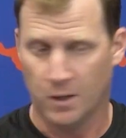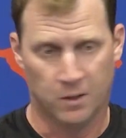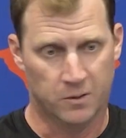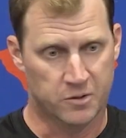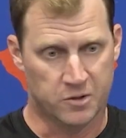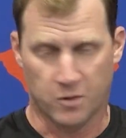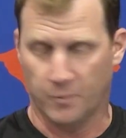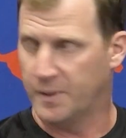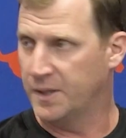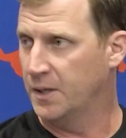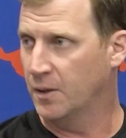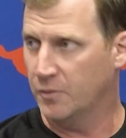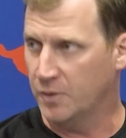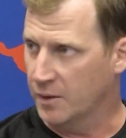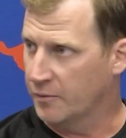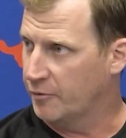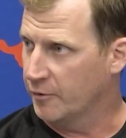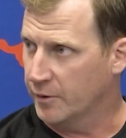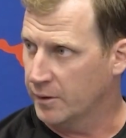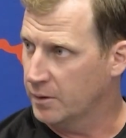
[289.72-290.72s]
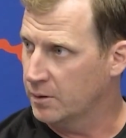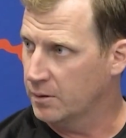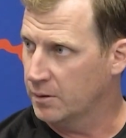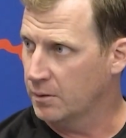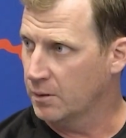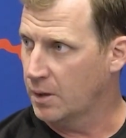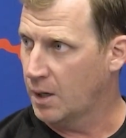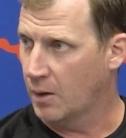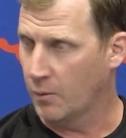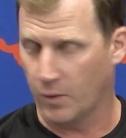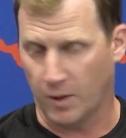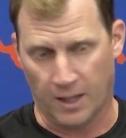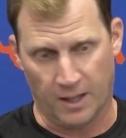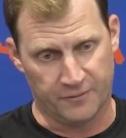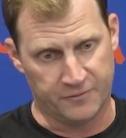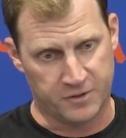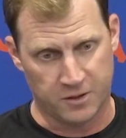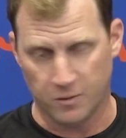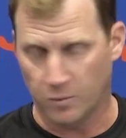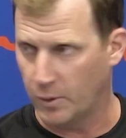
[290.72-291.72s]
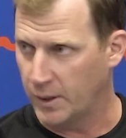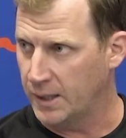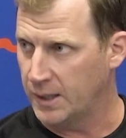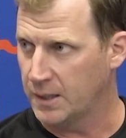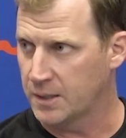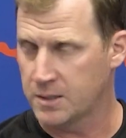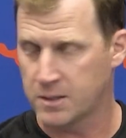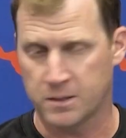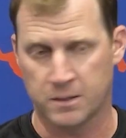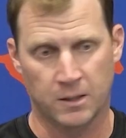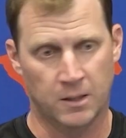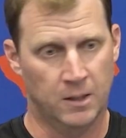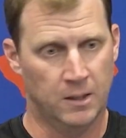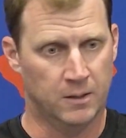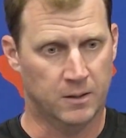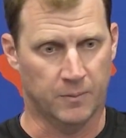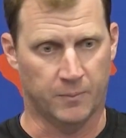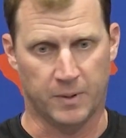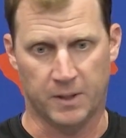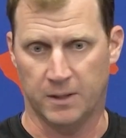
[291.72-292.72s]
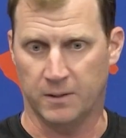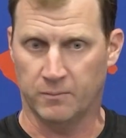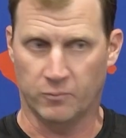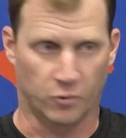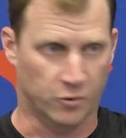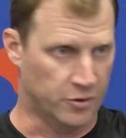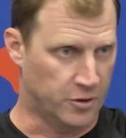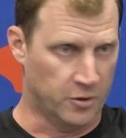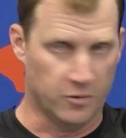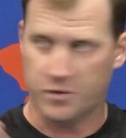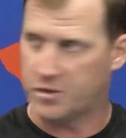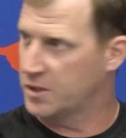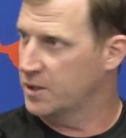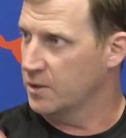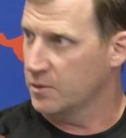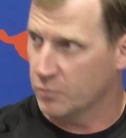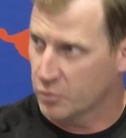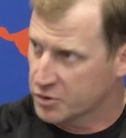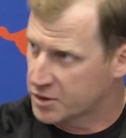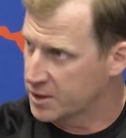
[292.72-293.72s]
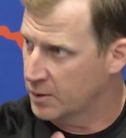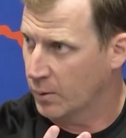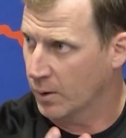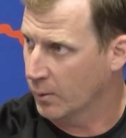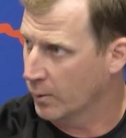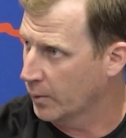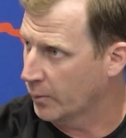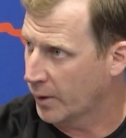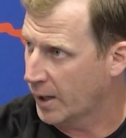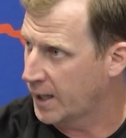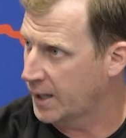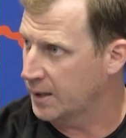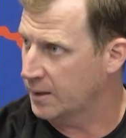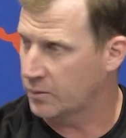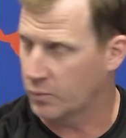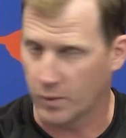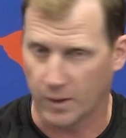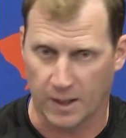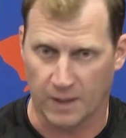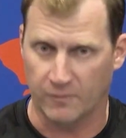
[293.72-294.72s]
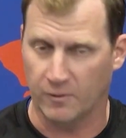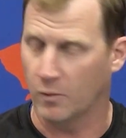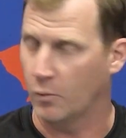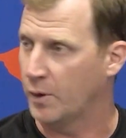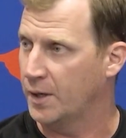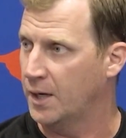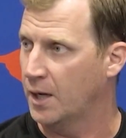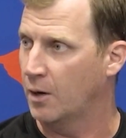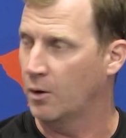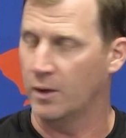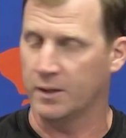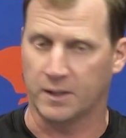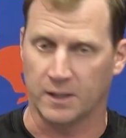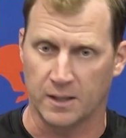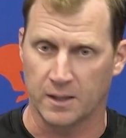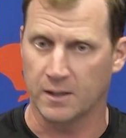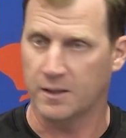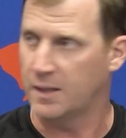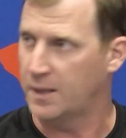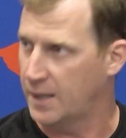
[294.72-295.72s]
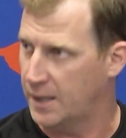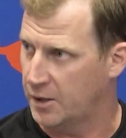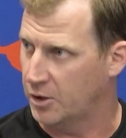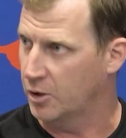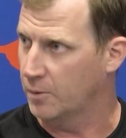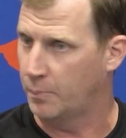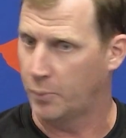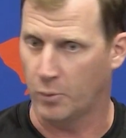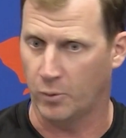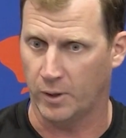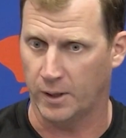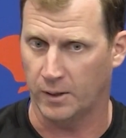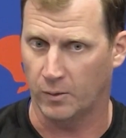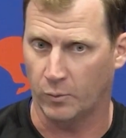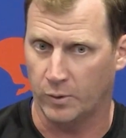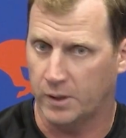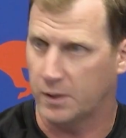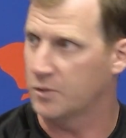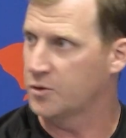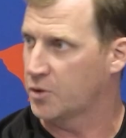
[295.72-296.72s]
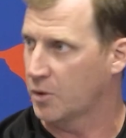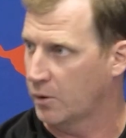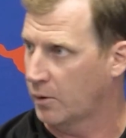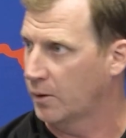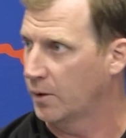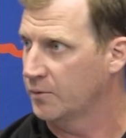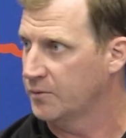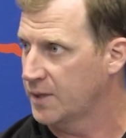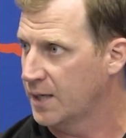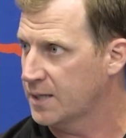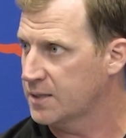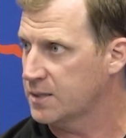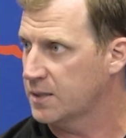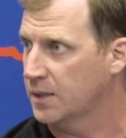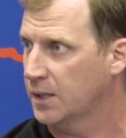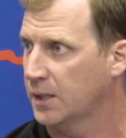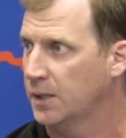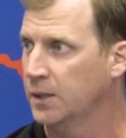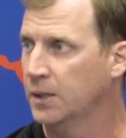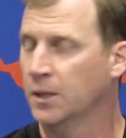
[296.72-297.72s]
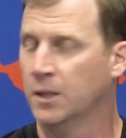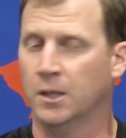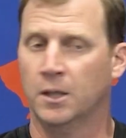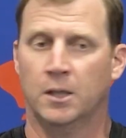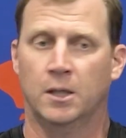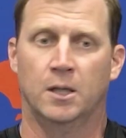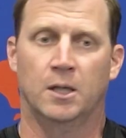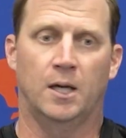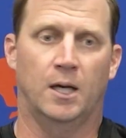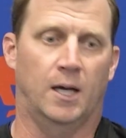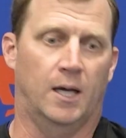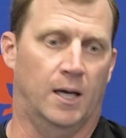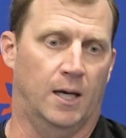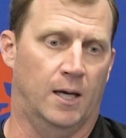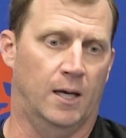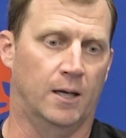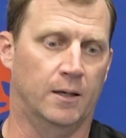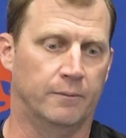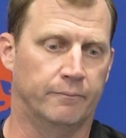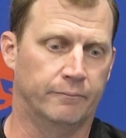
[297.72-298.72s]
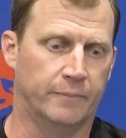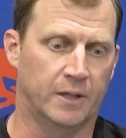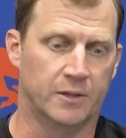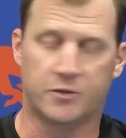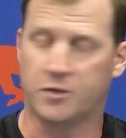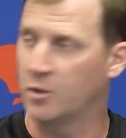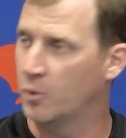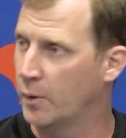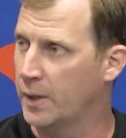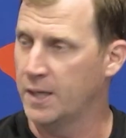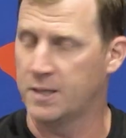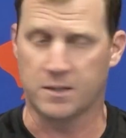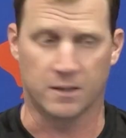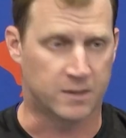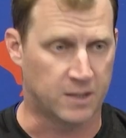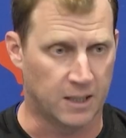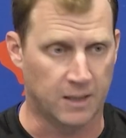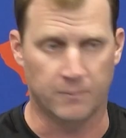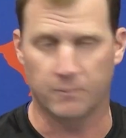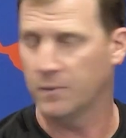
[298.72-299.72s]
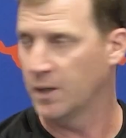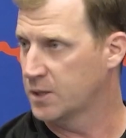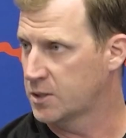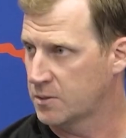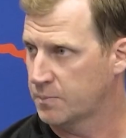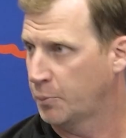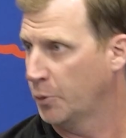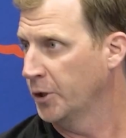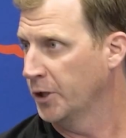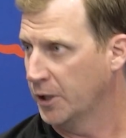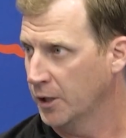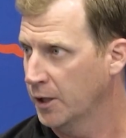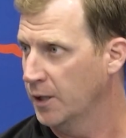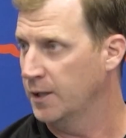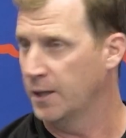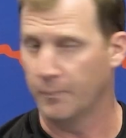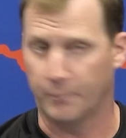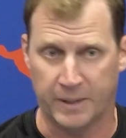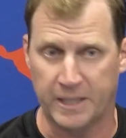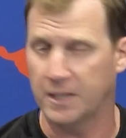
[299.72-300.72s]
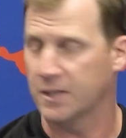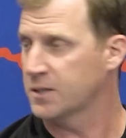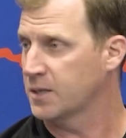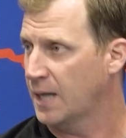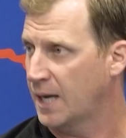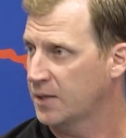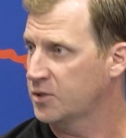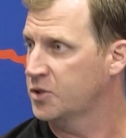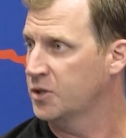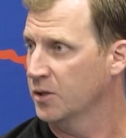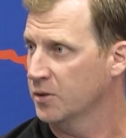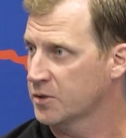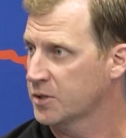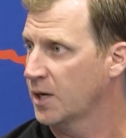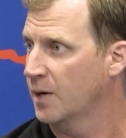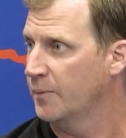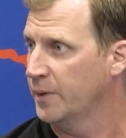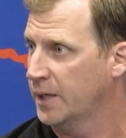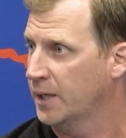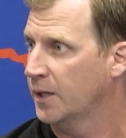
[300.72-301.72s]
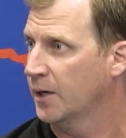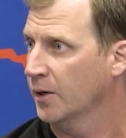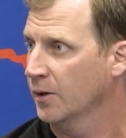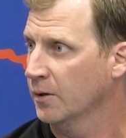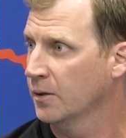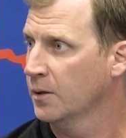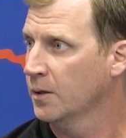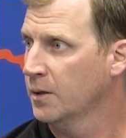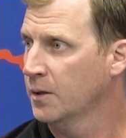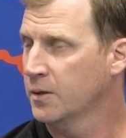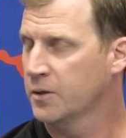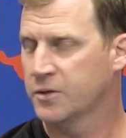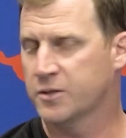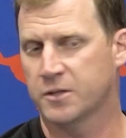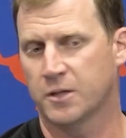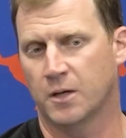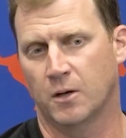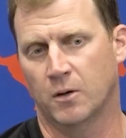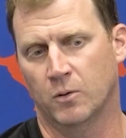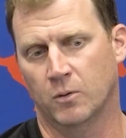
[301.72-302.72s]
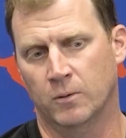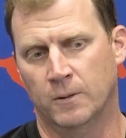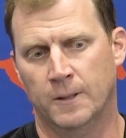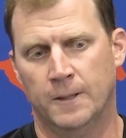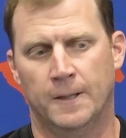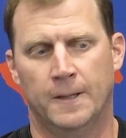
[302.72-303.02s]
It's going to be no different. Now we're going to have 2 weeks to beat. We'll see where we're ranked. Whatever, we know at the end of the day, to your point, we control our own destiny. And in 2 weeks, a team that's pretty good that beat us last year is coming in here. So,